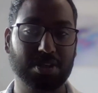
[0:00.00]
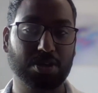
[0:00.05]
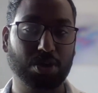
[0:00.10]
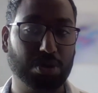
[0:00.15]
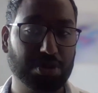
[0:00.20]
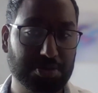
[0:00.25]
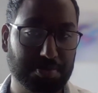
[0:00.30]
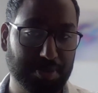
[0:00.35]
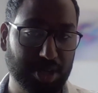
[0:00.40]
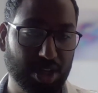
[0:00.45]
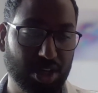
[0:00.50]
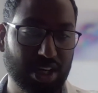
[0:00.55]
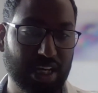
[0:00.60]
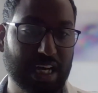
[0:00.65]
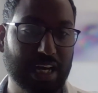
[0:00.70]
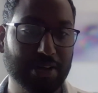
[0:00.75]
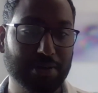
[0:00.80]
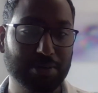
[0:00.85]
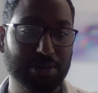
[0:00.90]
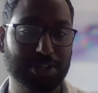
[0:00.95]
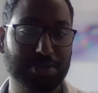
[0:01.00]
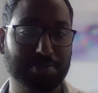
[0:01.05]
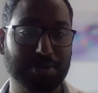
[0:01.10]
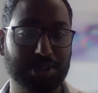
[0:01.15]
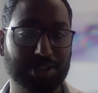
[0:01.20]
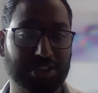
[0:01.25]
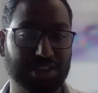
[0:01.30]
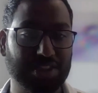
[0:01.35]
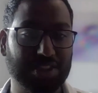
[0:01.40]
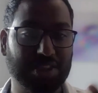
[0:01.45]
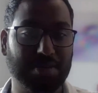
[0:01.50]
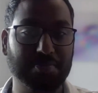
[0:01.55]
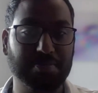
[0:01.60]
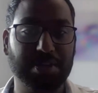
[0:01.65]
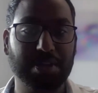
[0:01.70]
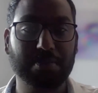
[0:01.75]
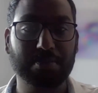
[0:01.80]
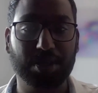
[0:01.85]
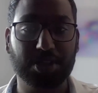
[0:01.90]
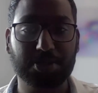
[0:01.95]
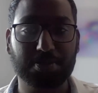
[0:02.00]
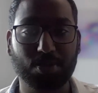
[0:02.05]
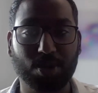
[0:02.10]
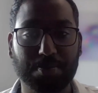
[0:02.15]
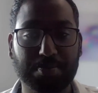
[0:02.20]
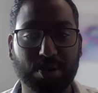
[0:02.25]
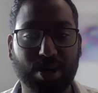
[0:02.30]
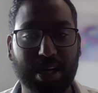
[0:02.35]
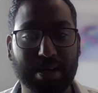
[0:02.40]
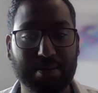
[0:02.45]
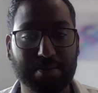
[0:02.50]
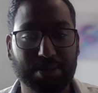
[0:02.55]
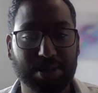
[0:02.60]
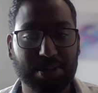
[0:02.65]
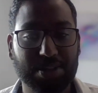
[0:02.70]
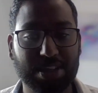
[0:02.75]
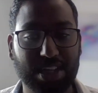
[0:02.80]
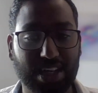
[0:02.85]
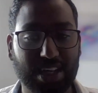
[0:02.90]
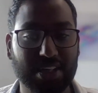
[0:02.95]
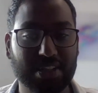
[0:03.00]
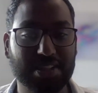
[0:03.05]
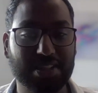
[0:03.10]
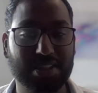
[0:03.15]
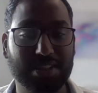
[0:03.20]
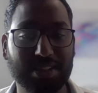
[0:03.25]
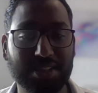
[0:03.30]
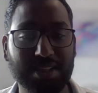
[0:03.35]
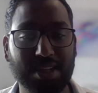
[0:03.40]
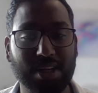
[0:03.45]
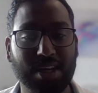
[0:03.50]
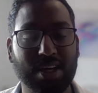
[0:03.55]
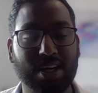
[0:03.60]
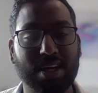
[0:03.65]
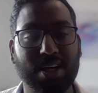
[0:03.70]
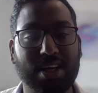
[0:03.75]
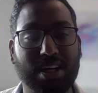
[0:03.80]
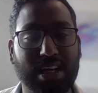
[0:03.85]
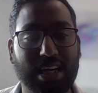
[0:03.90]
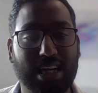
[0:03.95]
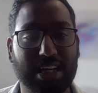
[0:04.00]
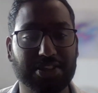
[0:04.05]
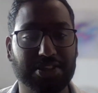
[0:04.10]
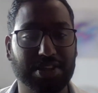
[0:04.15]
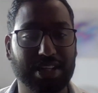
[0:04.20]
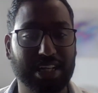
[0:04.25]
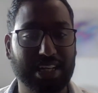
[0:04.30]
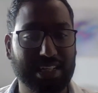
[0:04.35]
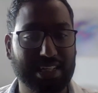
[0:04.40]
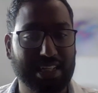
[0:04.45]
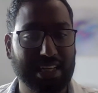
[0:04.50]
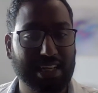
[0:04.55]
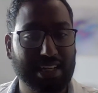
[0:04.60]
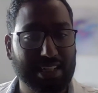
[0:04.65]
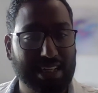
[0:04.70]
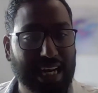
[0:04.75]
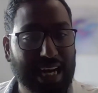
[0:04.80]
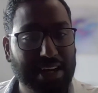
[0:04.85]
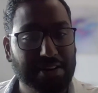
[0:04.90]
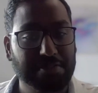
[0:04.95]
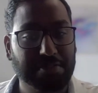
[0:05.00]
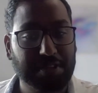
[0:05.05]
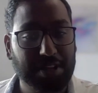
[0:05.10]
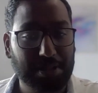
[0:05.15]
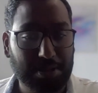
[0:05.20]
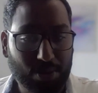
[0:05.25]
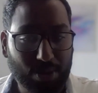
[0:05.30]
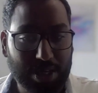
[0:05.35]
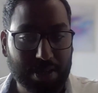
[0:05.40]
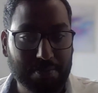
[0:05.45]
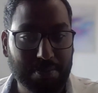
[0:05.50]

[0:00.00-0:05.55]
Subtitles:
goes beyond language, but just something much more primal to us. And so they can feel quite